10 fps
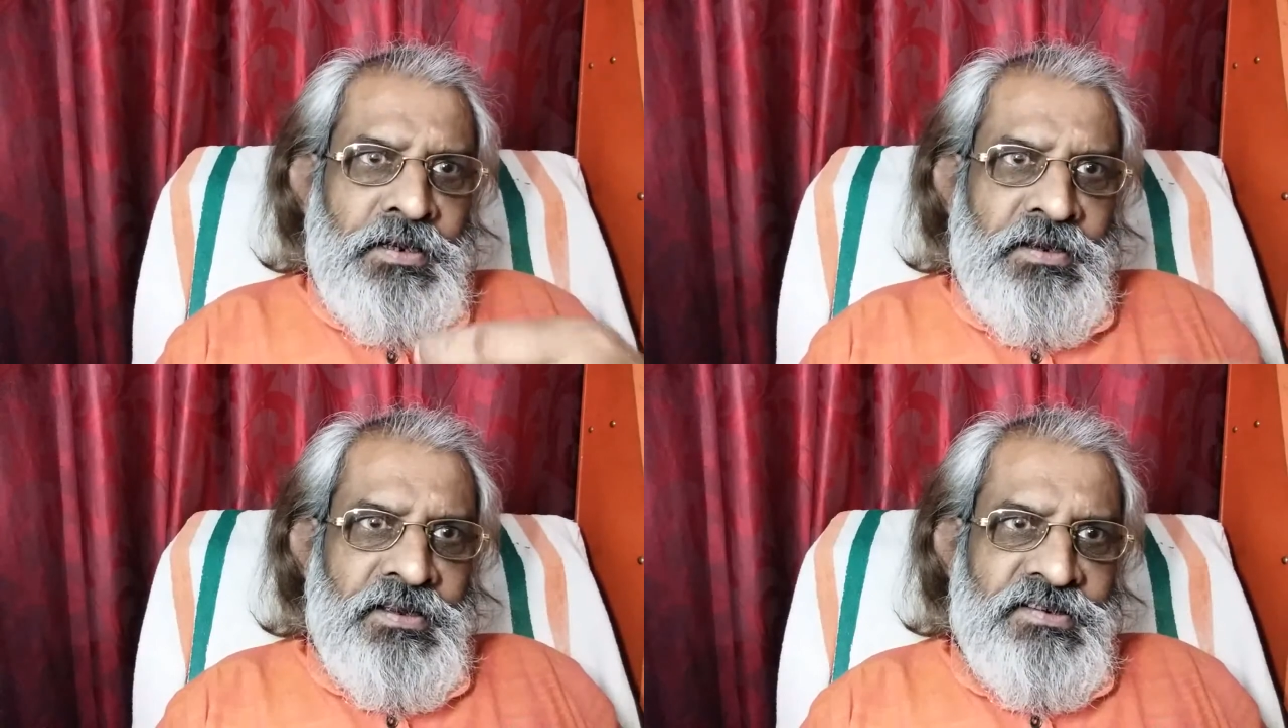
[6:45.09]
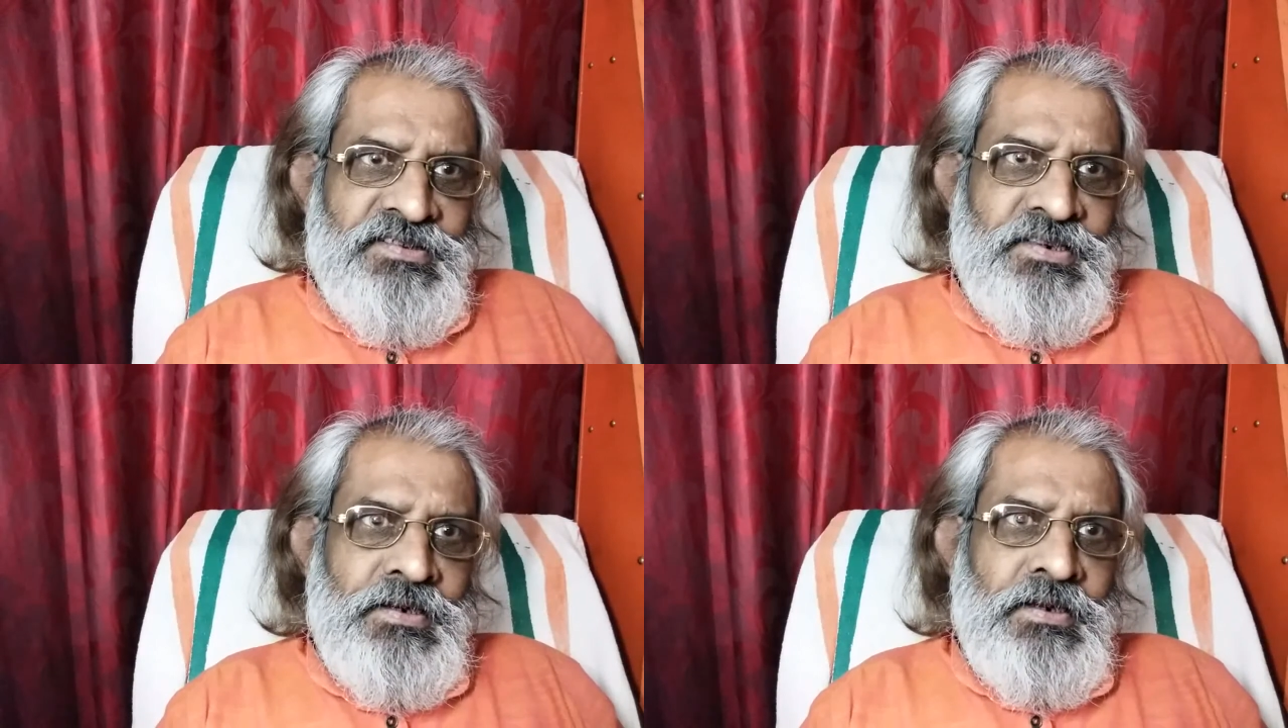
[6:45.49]

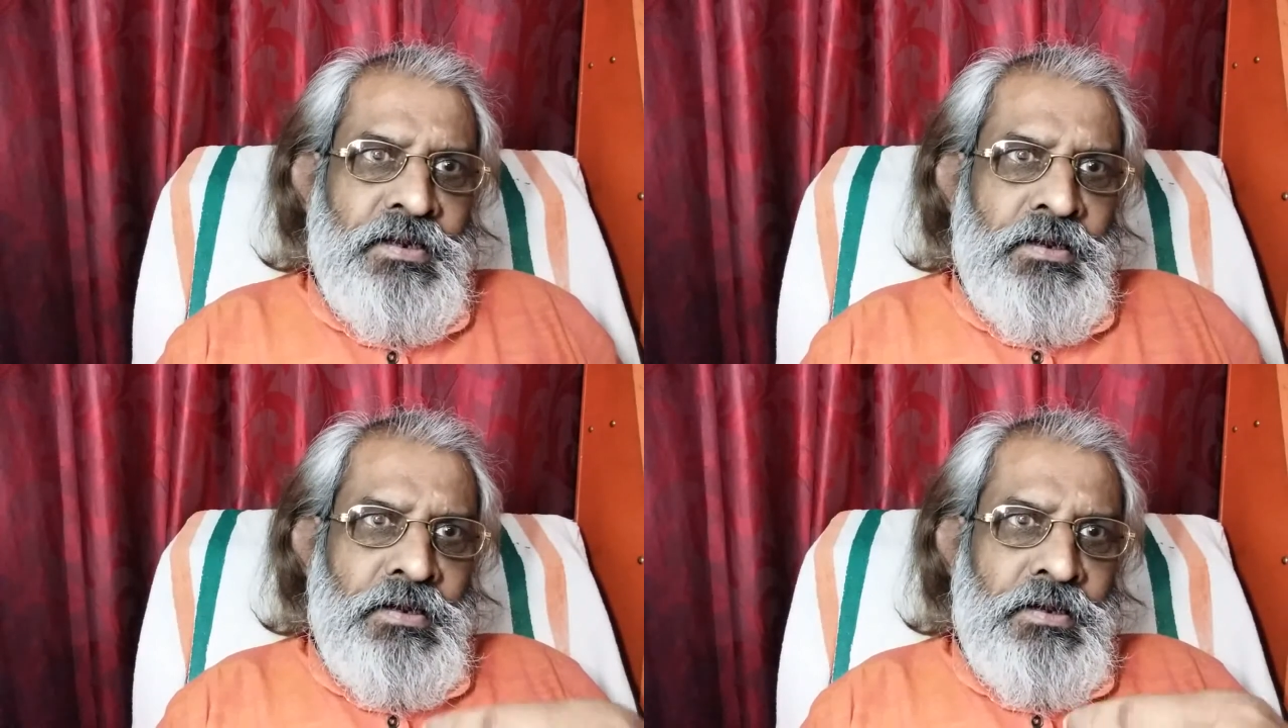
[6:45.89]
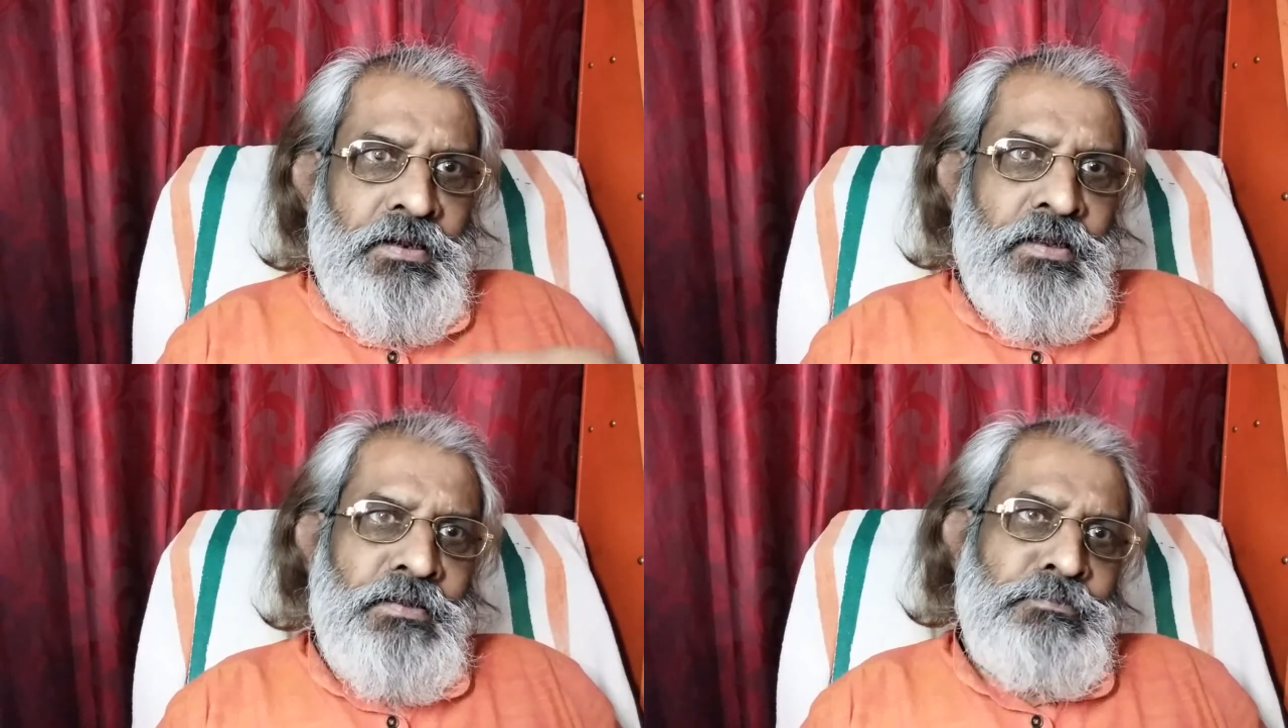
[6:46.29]
electric
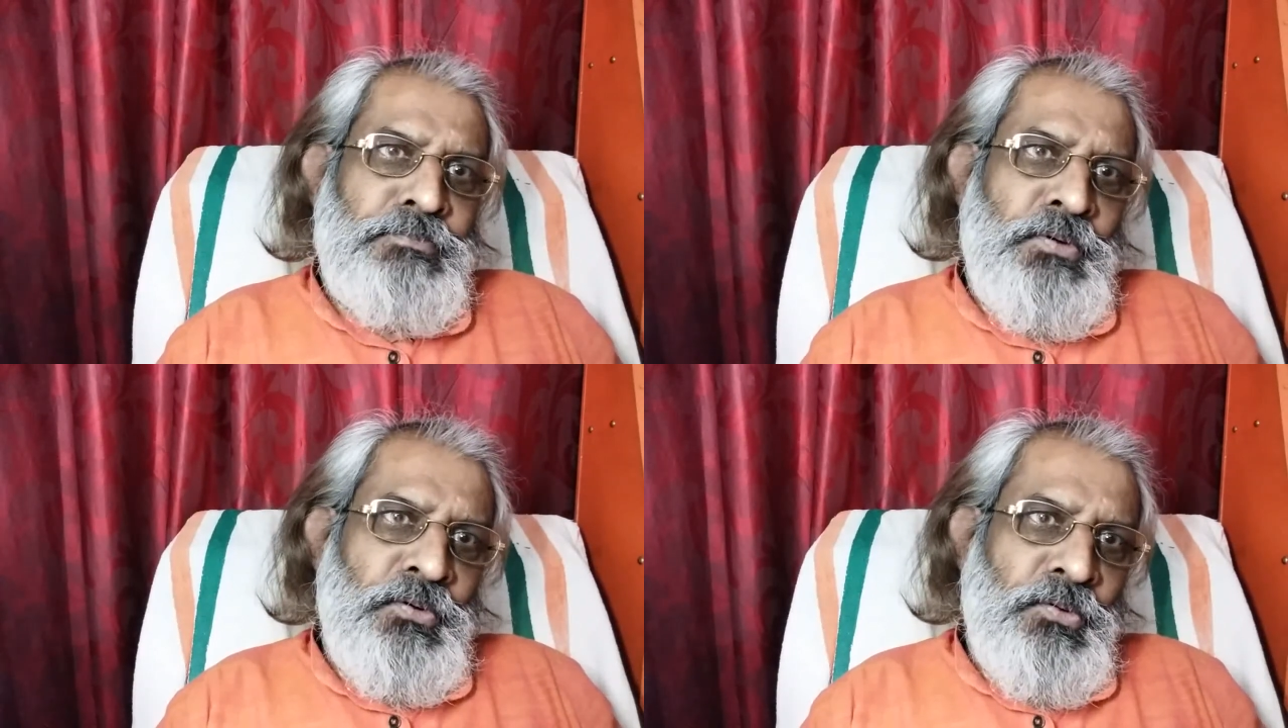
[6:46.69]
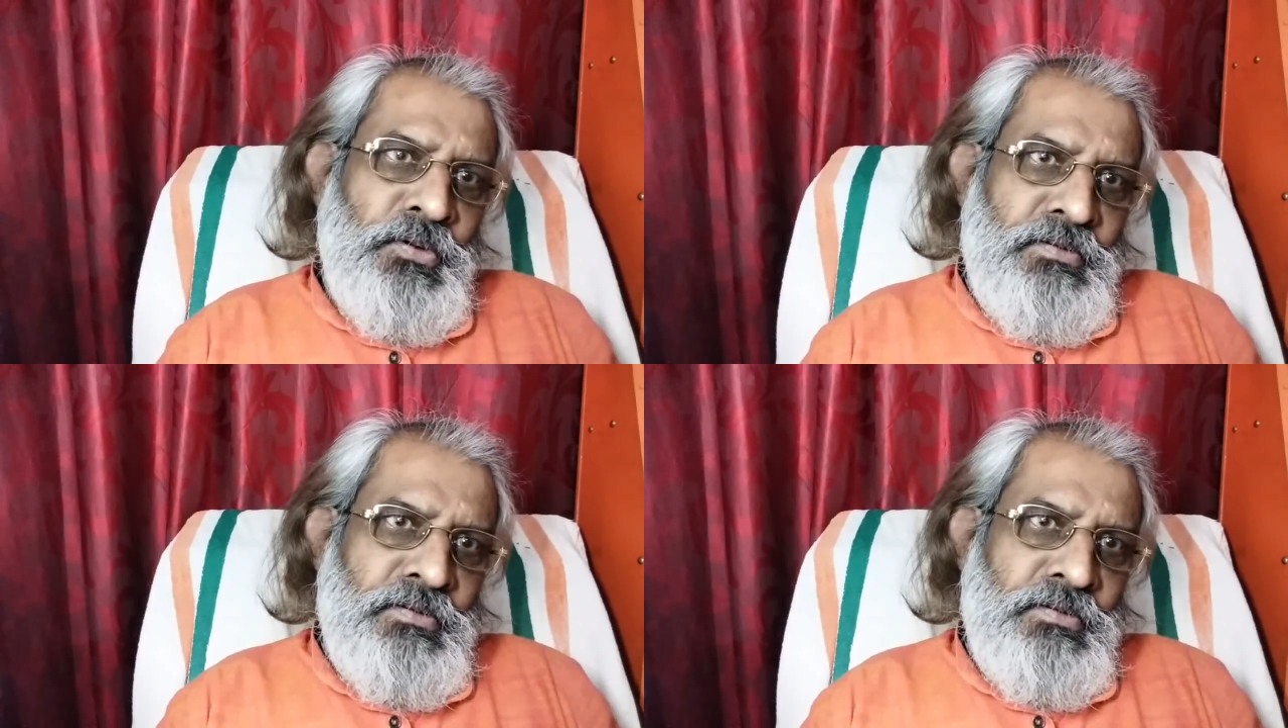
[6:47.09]
dipole.